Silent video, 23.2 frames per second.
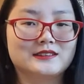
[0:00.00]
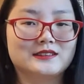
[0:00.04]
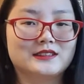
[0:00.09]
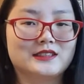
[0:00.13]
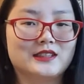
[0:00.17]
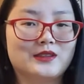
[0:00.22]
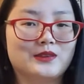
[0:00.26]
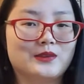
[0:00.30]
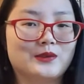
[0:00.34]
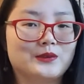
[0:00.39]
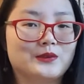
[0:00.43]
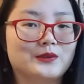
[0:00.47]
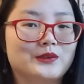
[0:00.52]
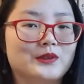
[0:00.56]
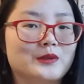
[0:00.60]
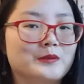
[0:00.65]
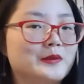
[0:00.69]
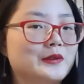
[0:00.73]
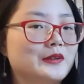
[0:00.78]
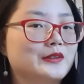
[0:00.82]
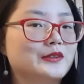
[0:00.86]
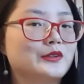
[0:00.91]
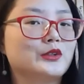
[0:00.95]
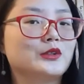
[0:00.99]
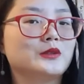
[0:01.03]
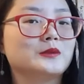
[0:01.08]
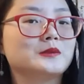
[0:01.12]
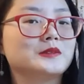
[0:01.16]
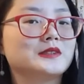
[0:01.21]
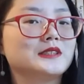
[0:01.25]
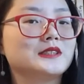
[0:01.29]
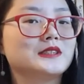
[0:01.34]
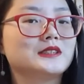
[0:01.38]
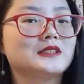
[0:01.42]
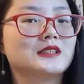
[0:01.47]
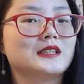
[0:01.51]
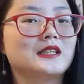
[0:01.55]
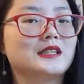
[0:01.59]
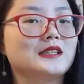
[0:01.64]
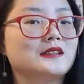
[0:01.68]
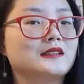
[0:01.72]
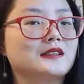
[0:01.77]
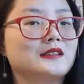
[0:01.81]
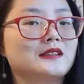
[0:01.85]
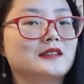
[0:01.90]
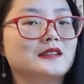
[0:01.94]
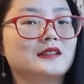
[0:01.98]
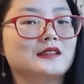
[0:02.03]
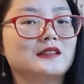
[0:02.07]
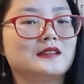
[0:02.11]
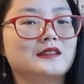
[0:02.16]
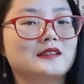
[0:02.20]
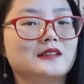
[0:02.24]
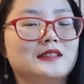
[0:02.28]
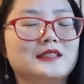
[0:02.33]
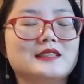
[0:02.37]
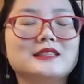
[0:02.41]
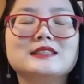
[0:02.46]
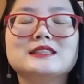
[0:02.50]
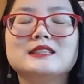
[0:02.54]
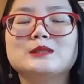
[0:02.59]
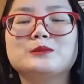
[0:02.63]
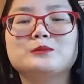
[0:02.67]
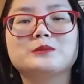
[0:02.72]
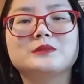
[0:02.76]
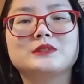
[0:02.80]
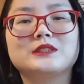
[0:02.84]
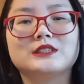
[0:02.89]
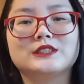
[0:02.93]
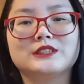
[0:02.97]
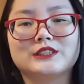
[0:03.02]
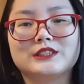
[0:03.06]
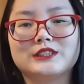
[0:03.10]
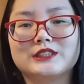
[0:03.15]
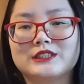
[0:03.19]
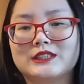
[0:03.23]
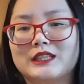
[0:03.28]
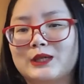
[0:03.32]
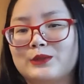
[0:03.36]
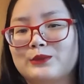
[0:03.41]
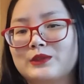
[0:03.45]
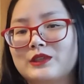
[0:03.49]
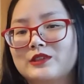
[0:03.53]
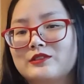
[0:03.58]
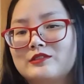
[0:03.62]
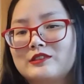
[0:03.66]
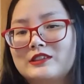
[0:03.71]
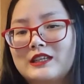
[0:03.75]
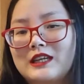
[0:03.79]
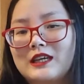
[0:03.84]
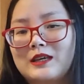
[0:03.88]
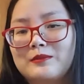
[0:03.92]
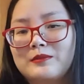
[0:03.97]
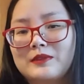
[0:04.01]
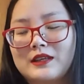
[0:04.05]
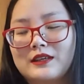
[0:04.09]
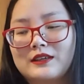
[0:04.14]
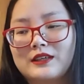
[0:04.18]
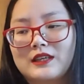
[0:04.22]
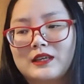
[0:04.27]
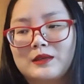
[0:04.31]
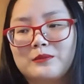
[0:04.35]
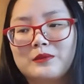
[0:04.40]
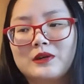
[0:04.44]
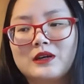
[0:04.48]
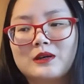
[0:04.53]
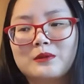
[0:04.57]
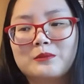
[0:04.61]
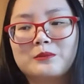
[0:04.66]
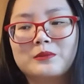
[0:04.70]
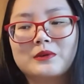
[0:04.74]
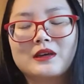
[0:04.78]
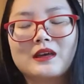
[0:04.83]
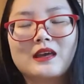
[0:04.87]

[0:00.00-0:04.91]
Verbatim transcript: she thought about adoption and he seemed to shut down every time that came up.